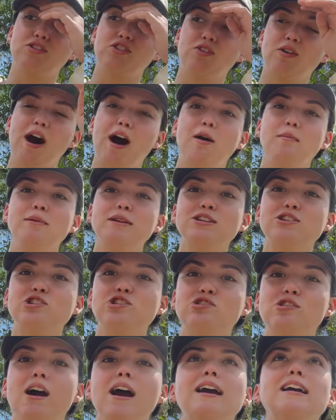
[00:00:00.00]
so I'll be
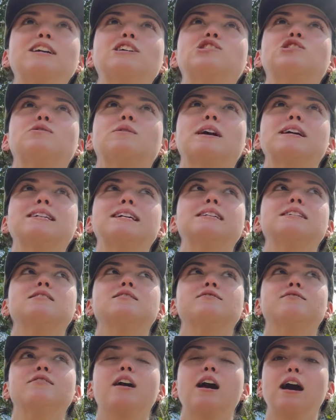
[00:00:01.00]
trying to
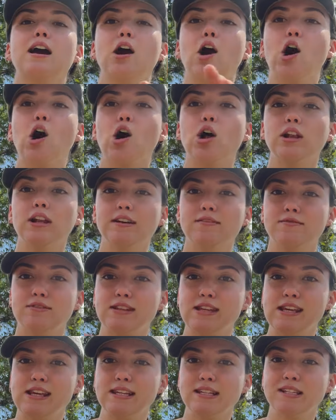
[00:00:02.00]
identify all of
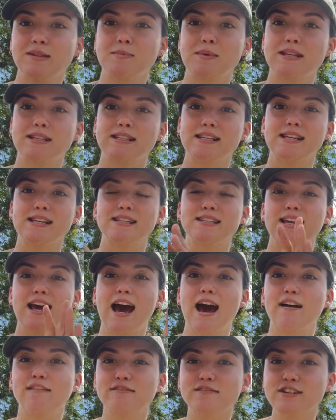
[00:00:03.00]
these species
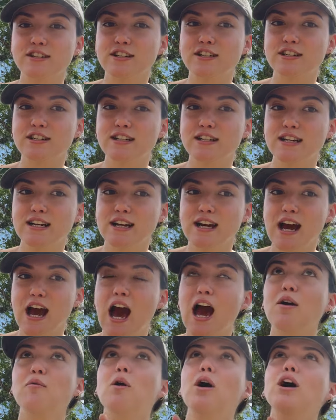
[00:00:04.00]
after
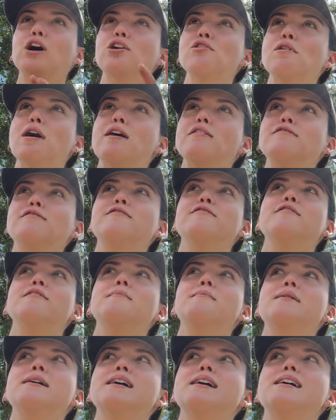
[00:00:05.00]
I walk around for
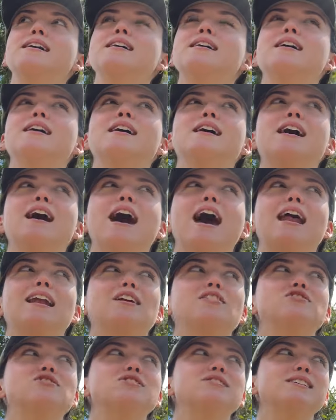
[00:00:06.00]
a bit, and
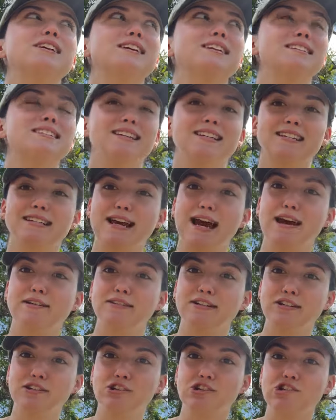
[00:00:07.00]
I'll just like sit down
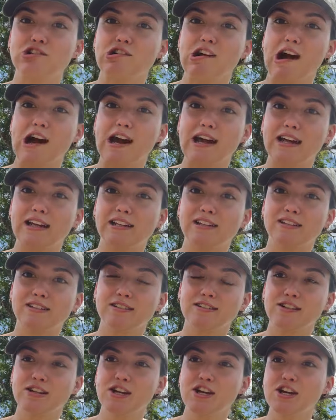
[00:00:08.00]
and try
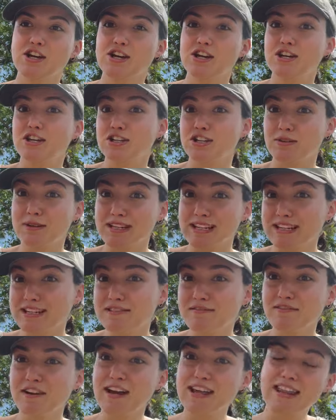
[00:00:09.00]
to
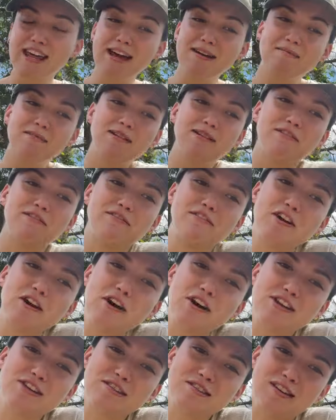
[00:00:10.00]
identify them. And if
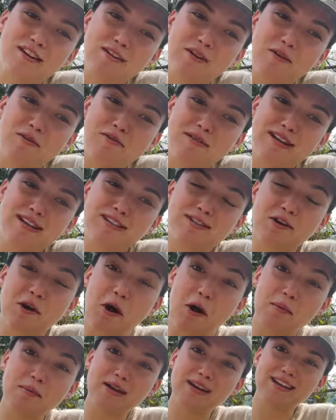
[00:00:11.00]
not, you can always
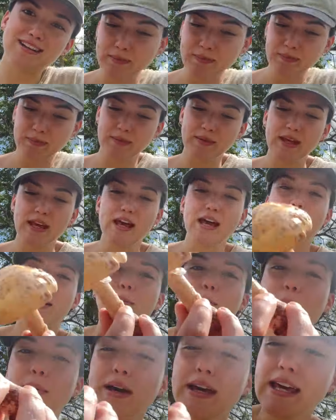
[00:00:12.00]
comment.
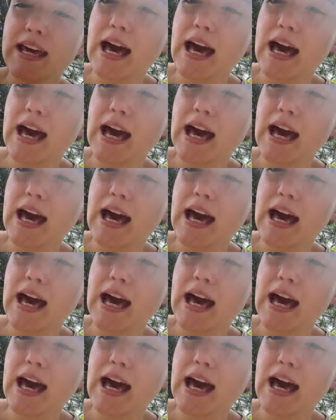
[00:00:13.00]
But